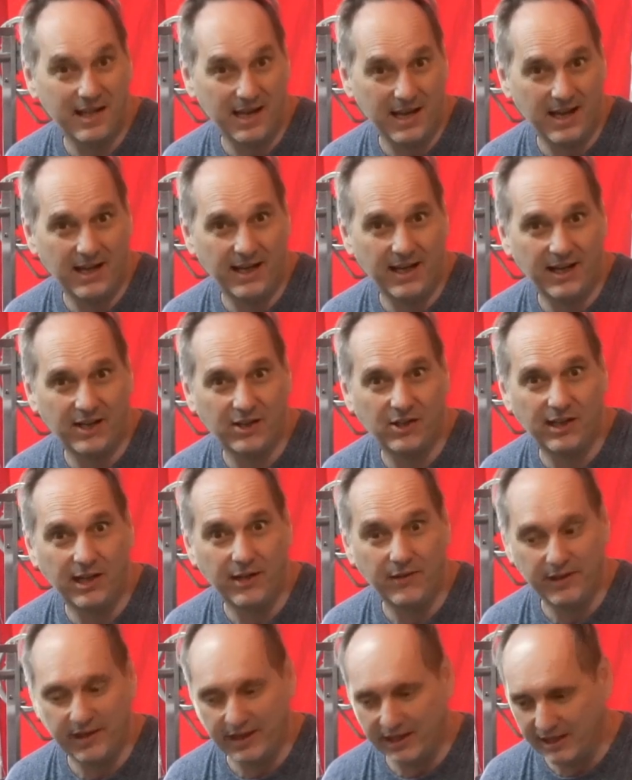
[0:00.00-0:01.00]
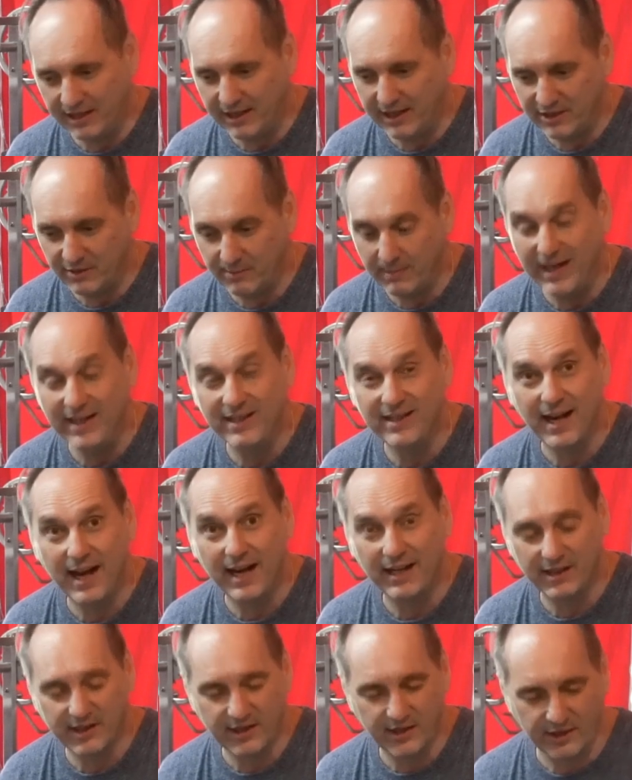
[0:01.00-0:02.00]
how the exterior has
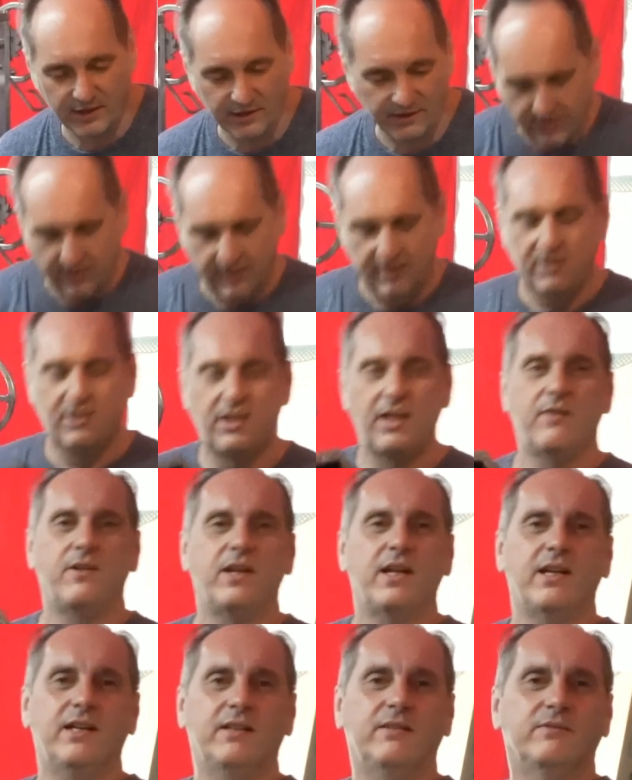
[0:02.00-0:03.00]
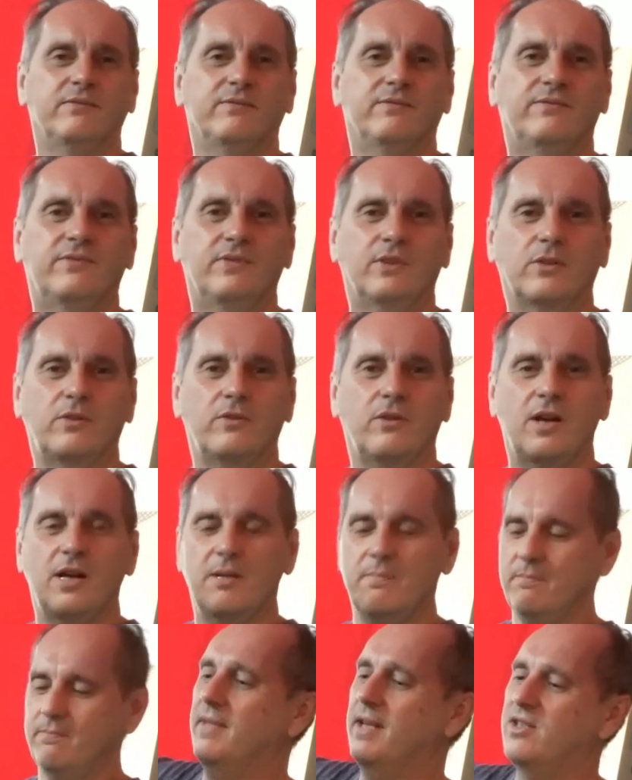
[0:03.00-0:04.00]
maintained itself. The interior, full of
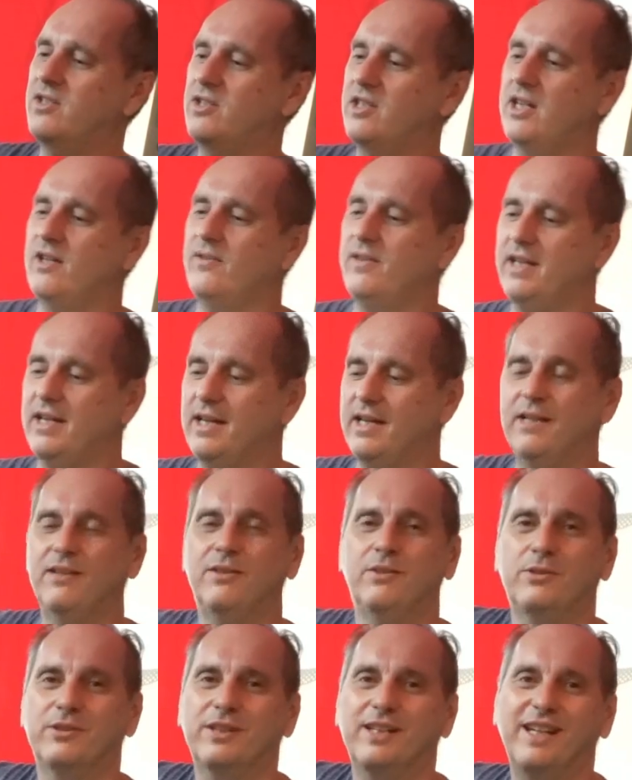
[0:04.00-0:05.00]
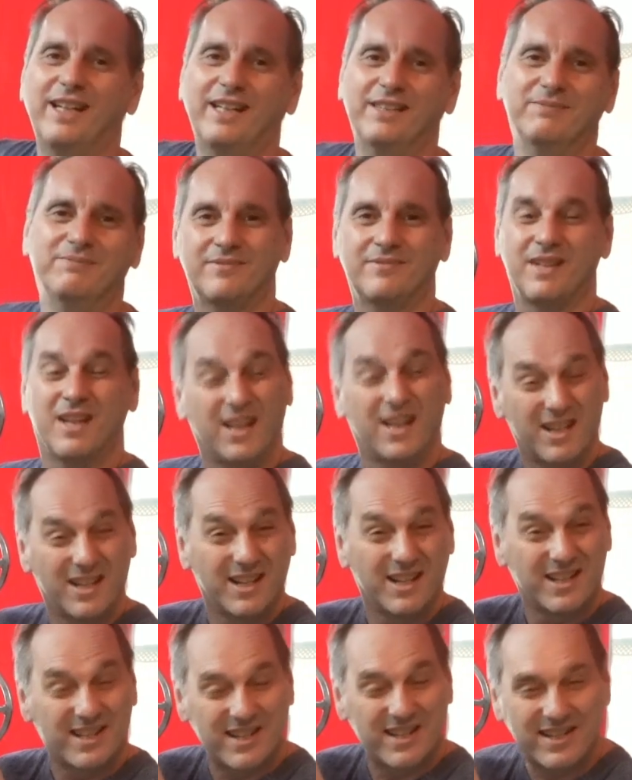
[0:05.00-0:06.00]
brine. Exterior, look at that.
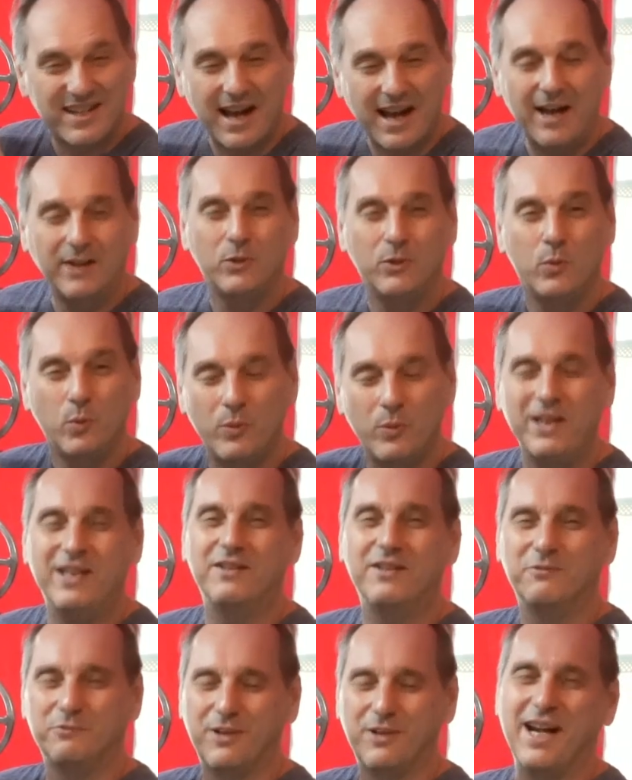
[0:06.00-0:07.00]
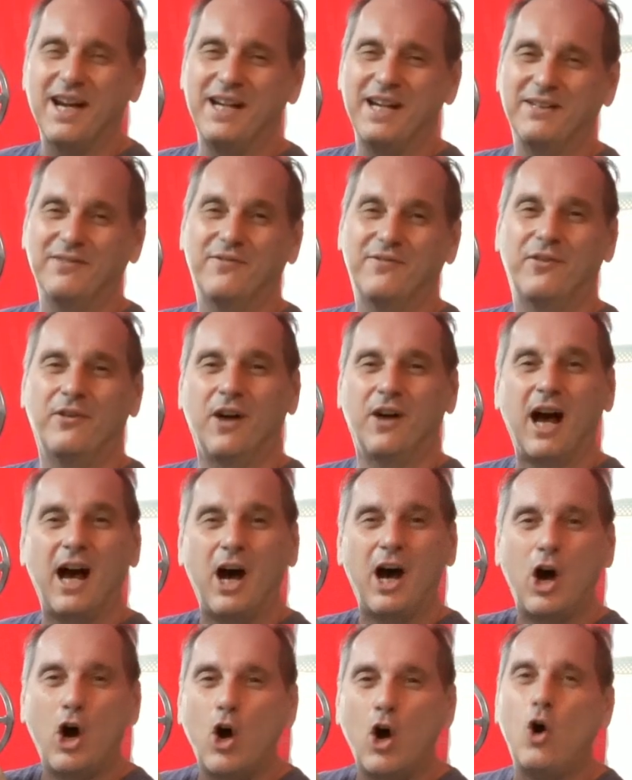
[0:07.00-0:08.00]
Sun, wind and rain for the
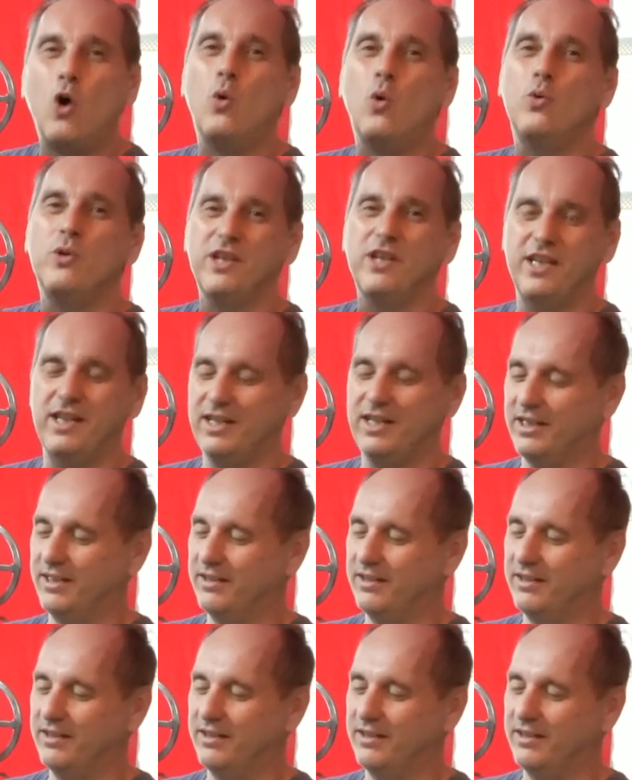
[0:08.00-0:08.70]
whole year.